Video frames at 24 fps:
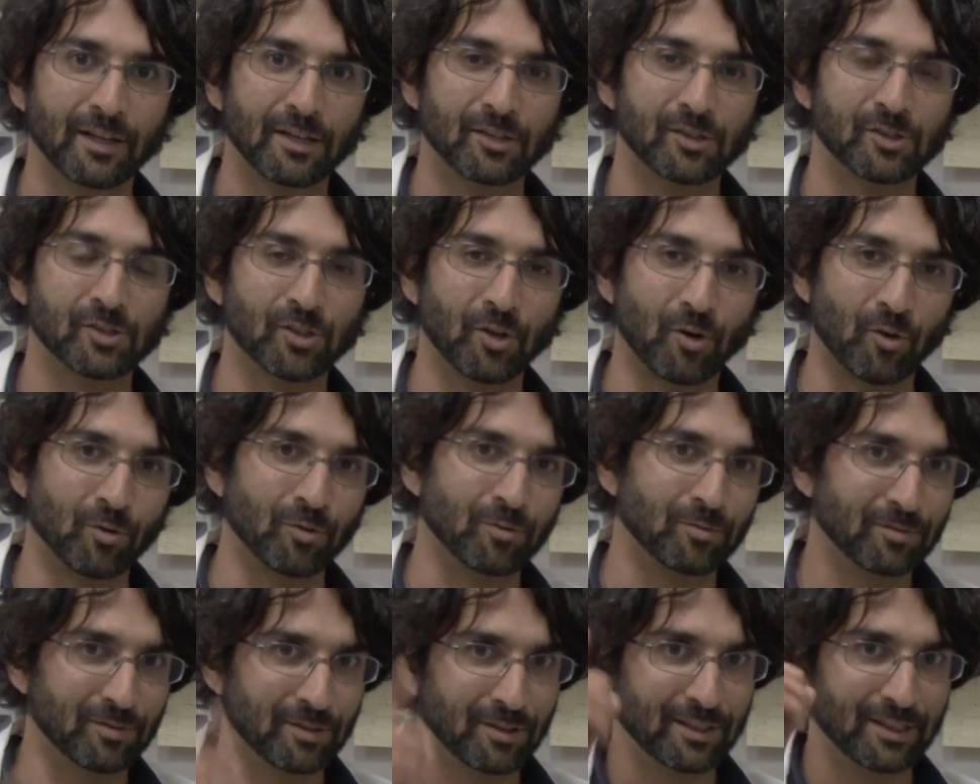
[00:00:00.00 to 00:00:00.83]
So
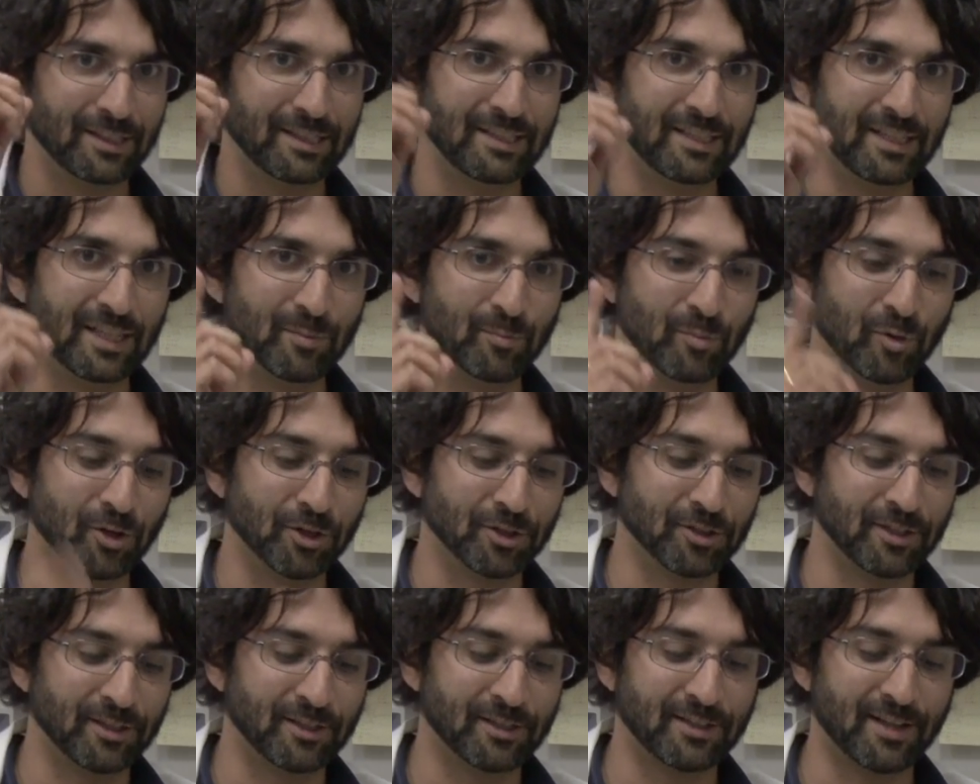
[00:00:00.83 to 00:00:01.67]
the
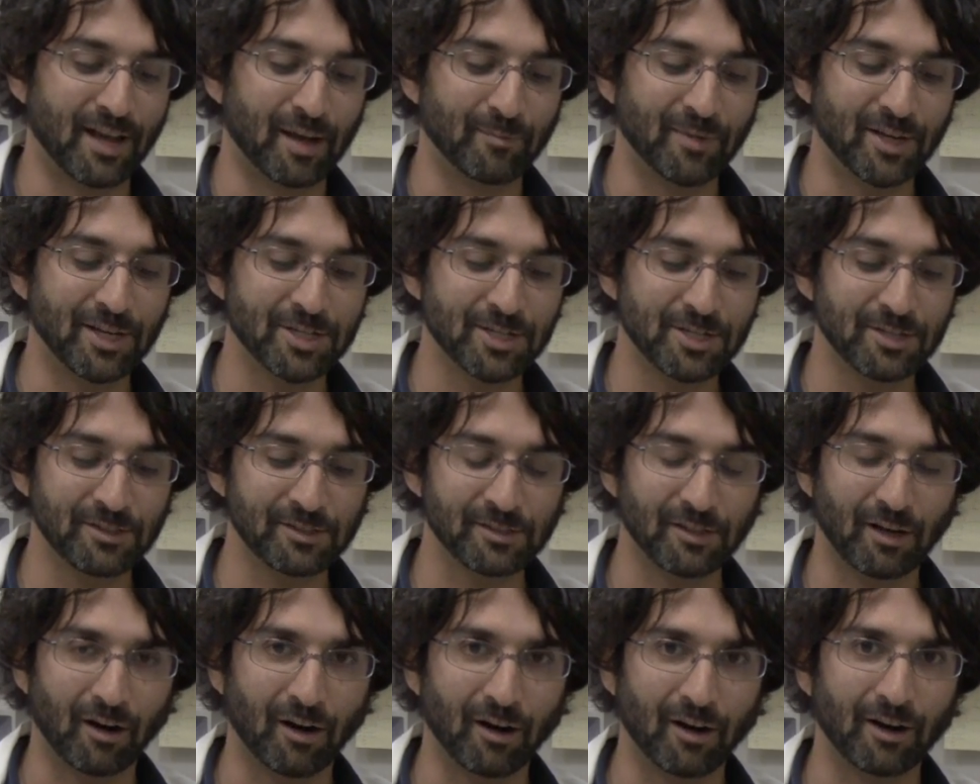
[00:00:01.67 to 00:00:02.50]
important dimensions
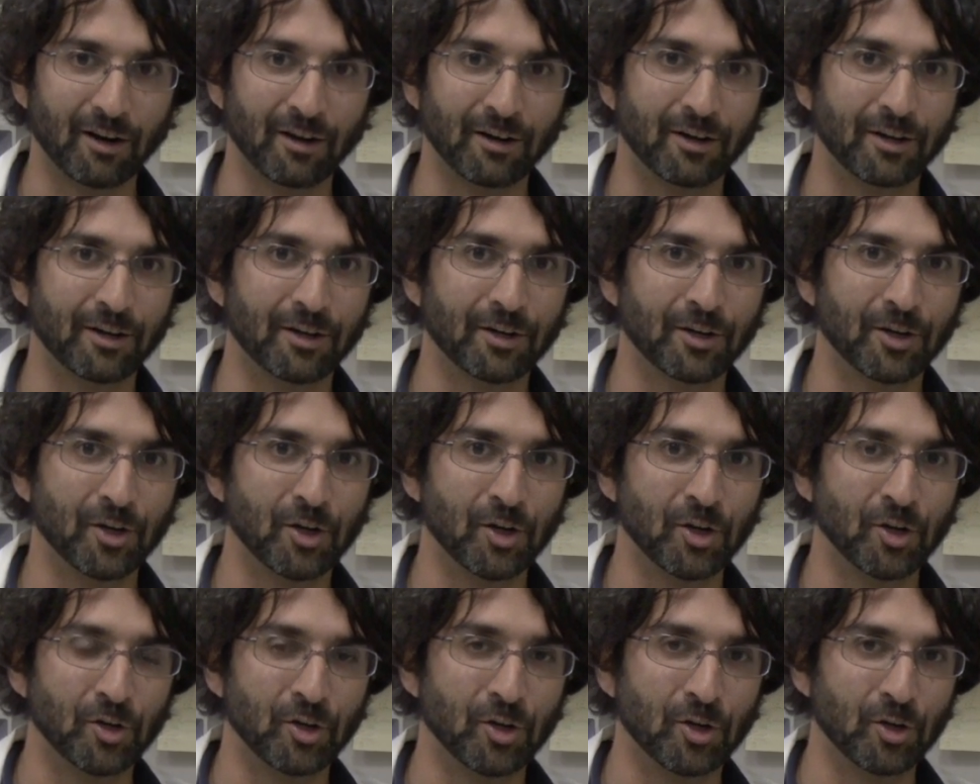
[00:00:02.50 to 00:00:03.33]
are
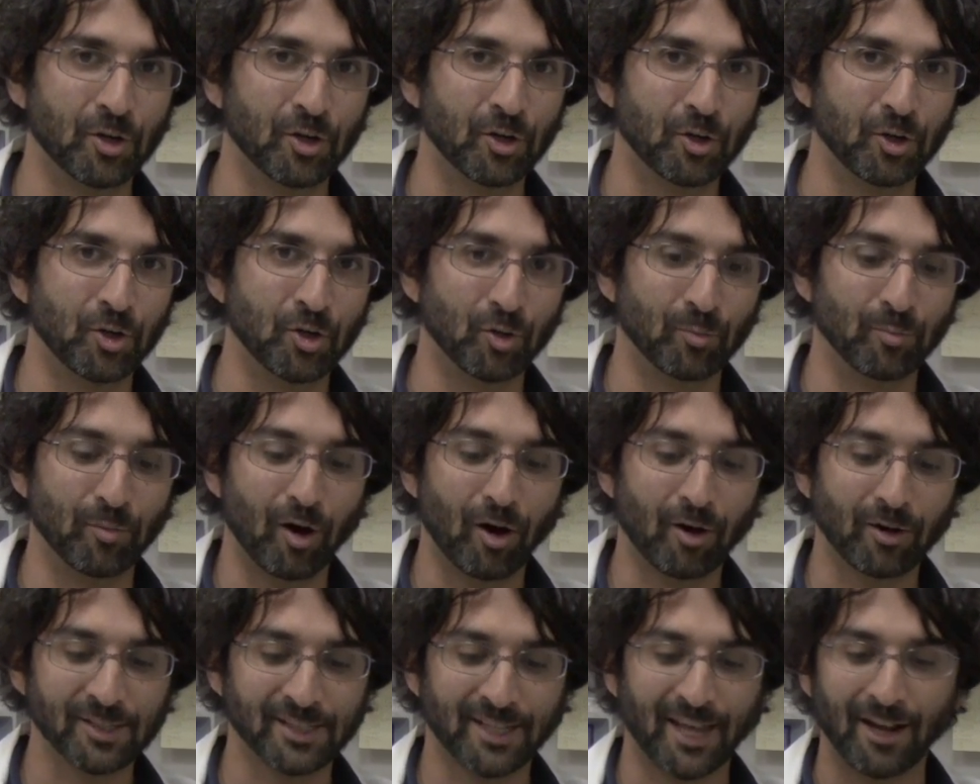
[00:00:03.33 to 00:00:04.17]
your
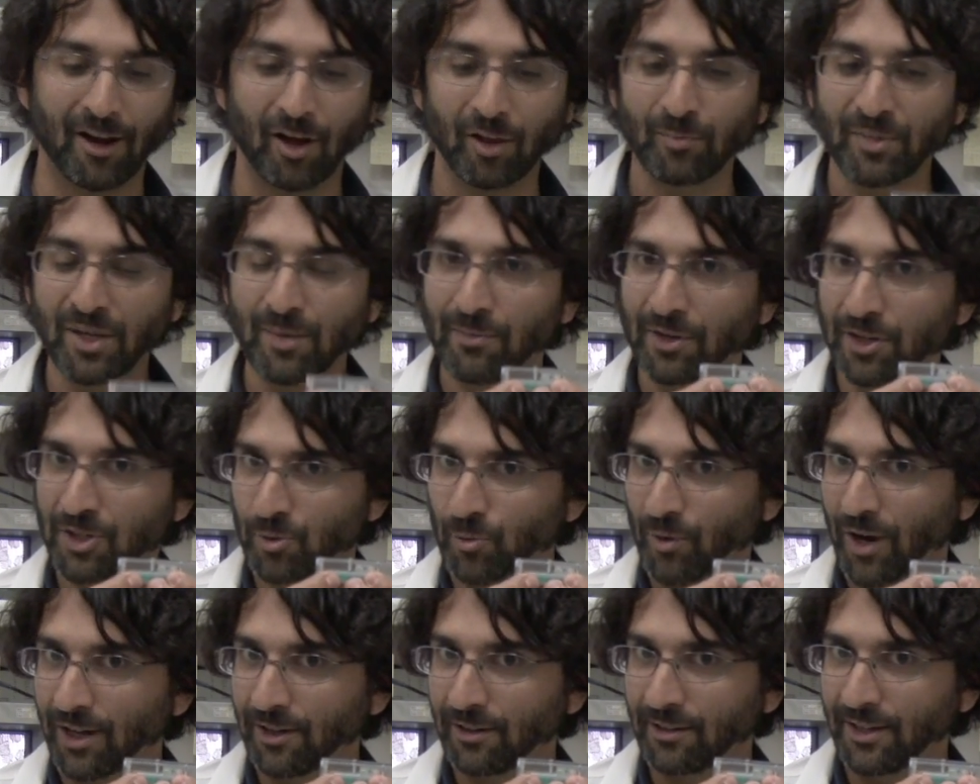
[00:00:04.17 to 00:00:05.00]
box cannot be much
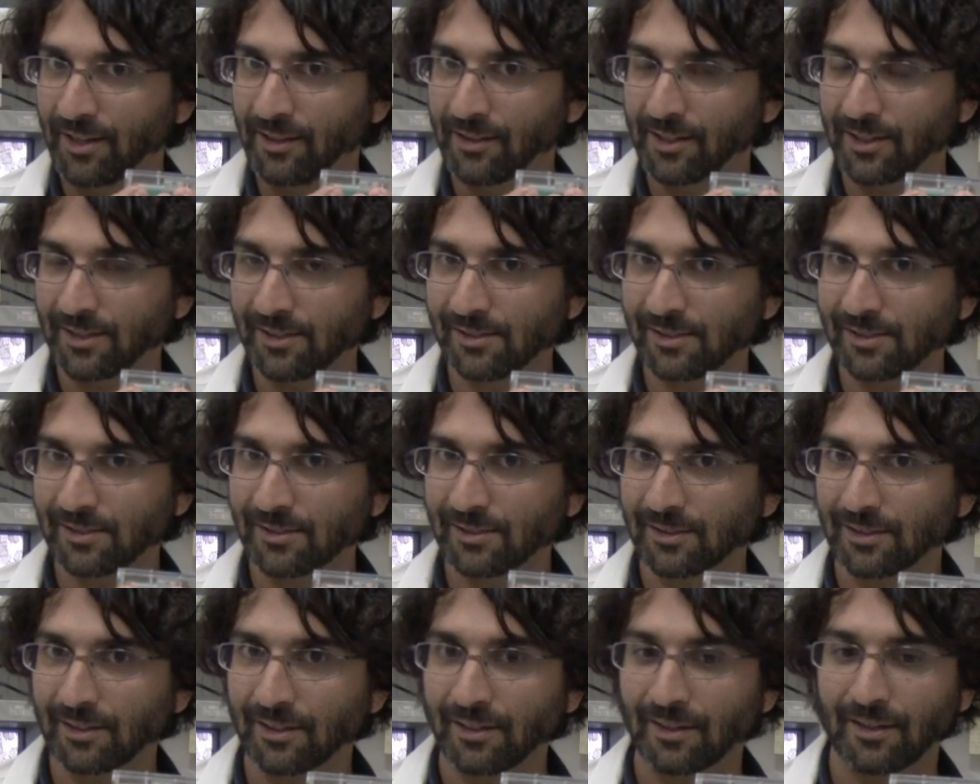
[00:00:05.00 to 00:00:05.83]
wider than this,
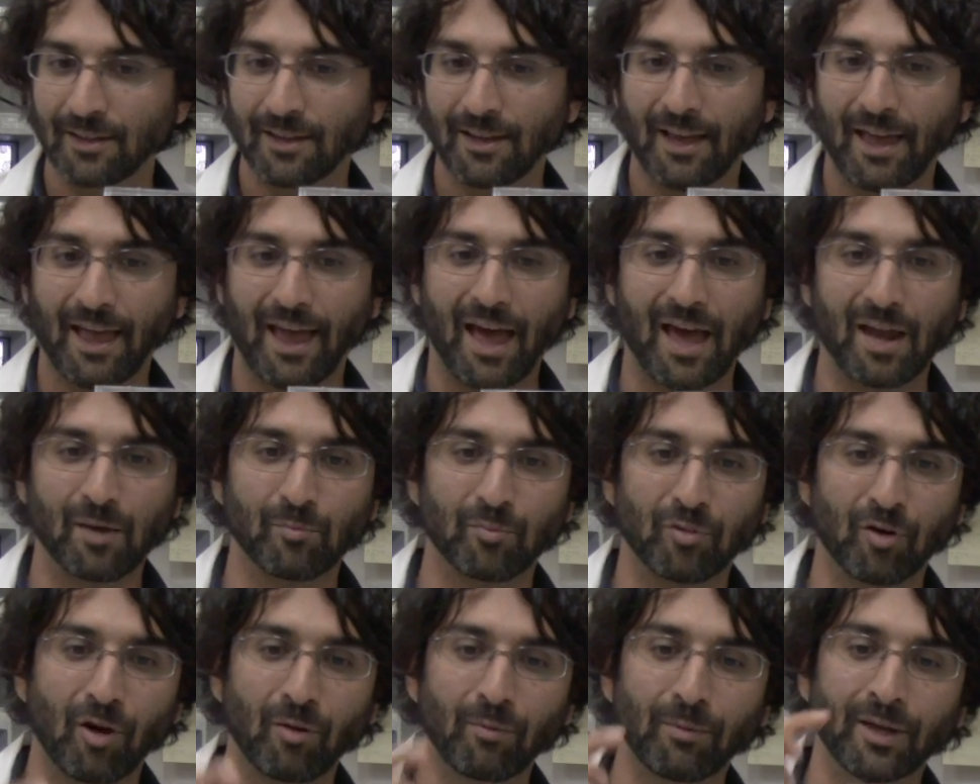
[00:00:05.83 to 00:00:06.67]
and
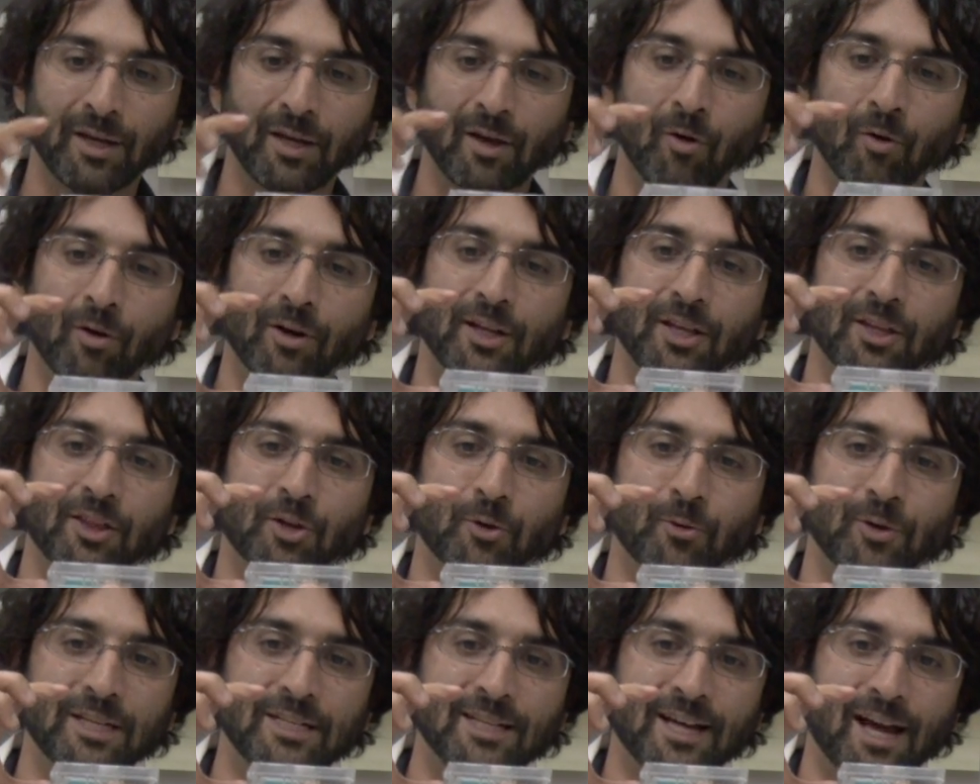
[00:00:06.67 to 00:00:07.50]
probably only
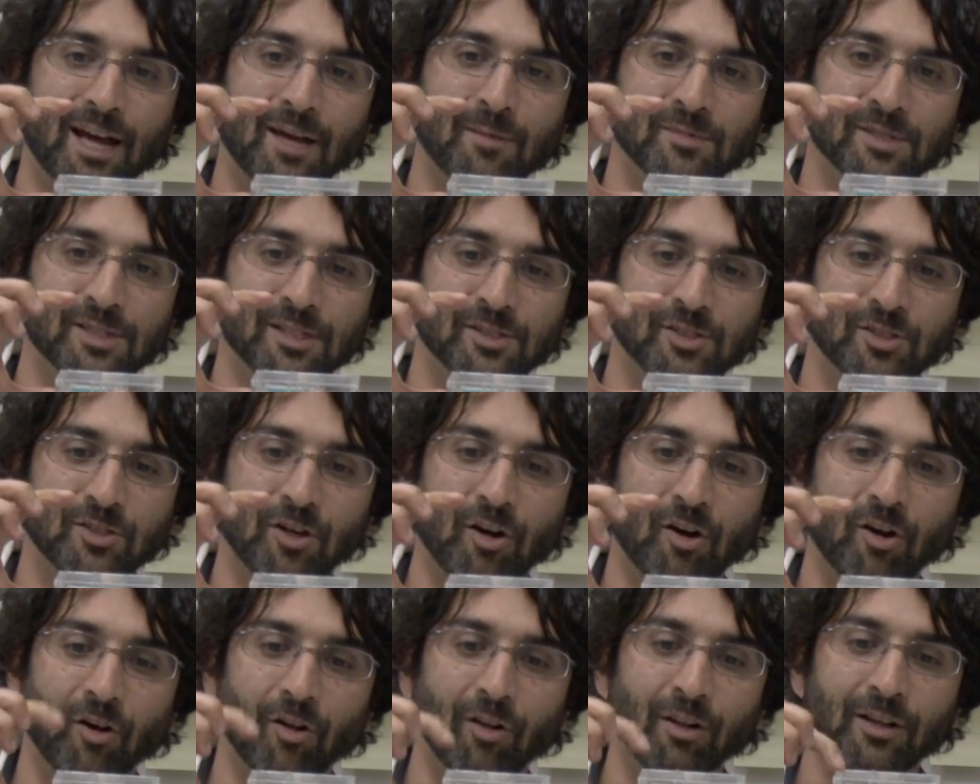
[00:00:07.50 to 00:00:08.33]
3 times as
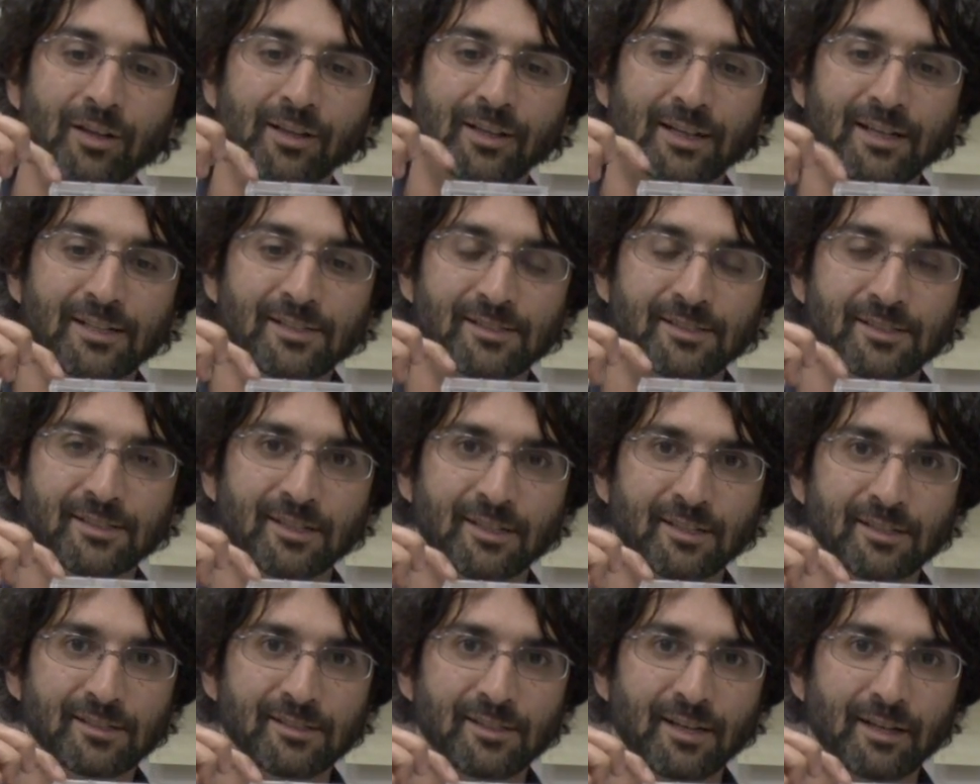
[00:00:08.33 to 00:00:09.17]
tall as this
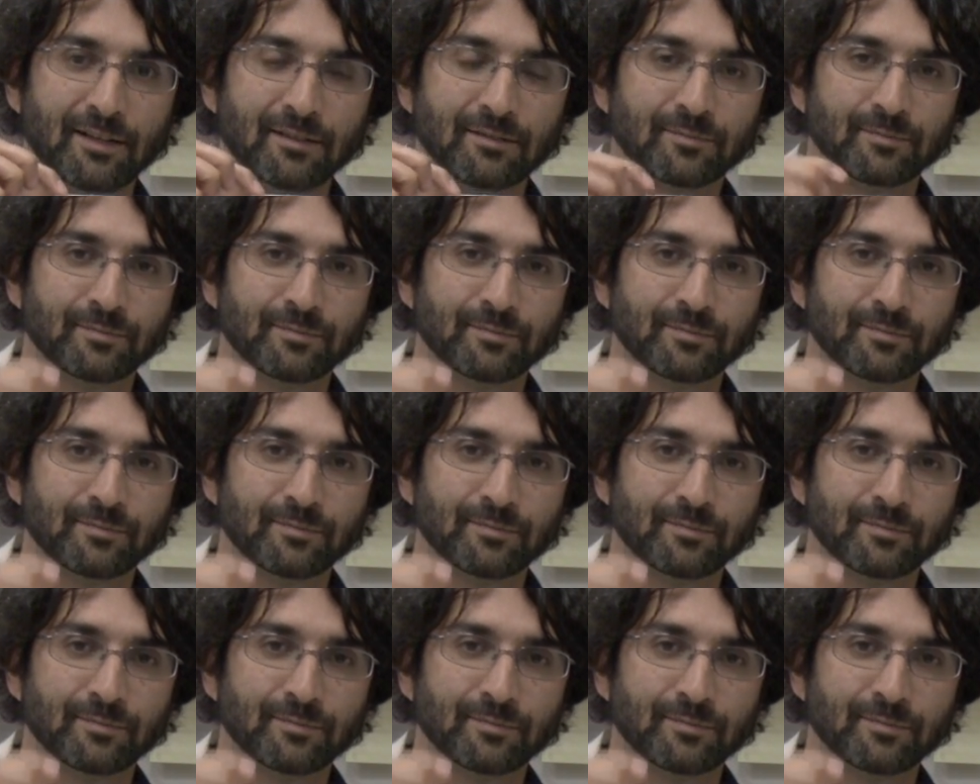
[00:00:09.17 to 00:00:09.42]
cassette.